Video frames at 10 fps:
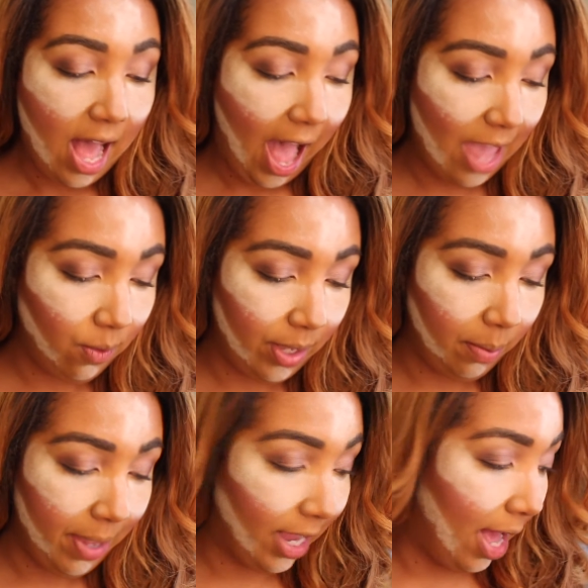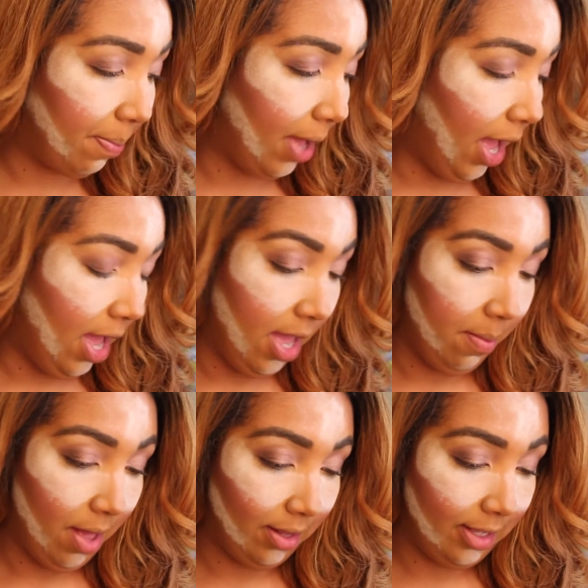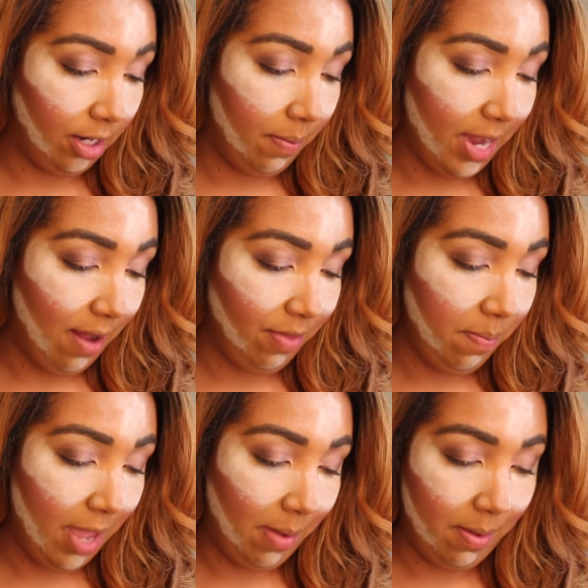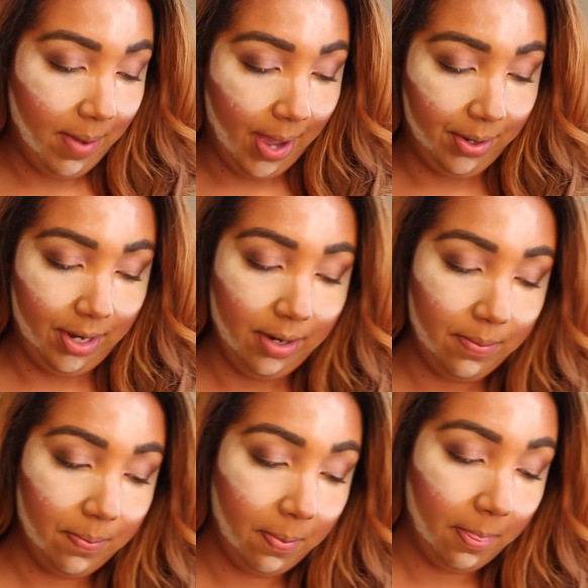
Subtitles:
I will pick up a little bit of the baby powder,